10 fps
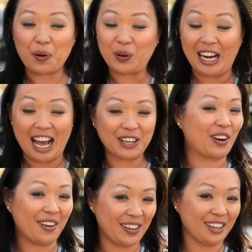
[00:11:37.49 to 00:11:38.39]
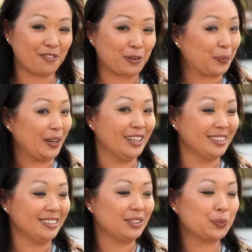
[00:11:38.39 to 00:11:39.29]
and we're not driving for
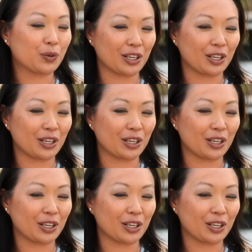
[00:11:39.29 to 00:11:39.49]
real,